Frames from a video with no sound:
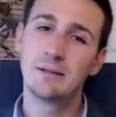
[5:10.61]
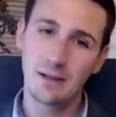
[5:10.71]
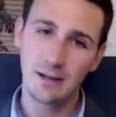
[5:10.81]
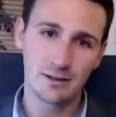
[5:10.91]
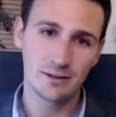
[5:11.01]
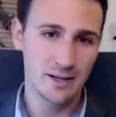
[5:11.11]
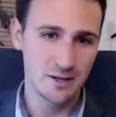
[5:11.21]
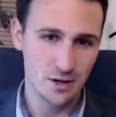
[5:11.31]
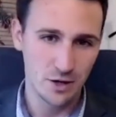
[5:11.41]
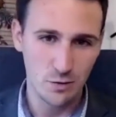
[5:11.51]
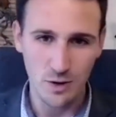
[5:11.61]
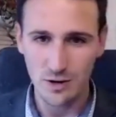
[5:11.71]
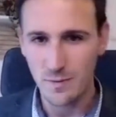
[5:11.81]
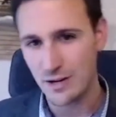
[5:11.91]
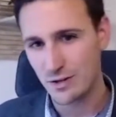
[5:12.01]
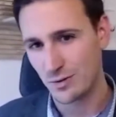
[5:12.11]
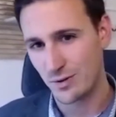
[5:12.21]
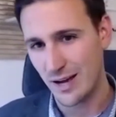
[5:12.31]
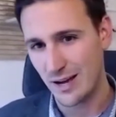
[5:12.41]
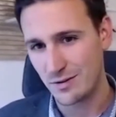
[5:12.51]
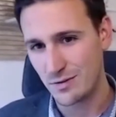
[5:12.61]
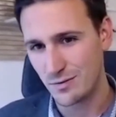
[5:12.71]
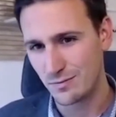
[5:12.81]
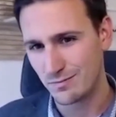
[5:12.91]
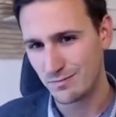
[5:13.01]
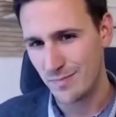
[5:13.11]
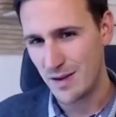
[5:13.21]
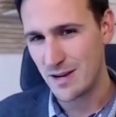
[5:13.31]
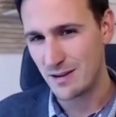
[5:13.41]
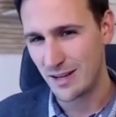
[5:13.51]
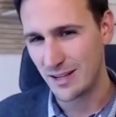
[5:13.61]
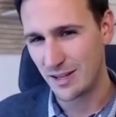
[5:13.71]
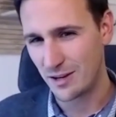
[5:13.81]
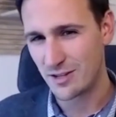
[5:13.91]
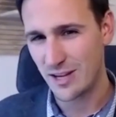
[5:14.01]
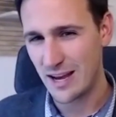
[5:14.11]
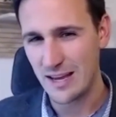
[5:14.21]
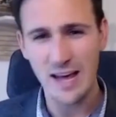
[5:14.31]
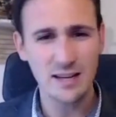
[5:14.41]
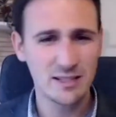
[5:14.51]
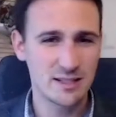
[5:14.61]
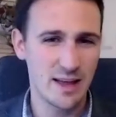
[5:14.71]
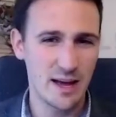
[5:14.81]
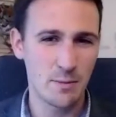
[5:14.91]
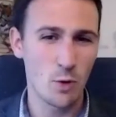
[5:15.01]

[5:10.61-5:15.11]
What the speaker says: well, then you're going to want to make sure that you maybe consider saying yes to them,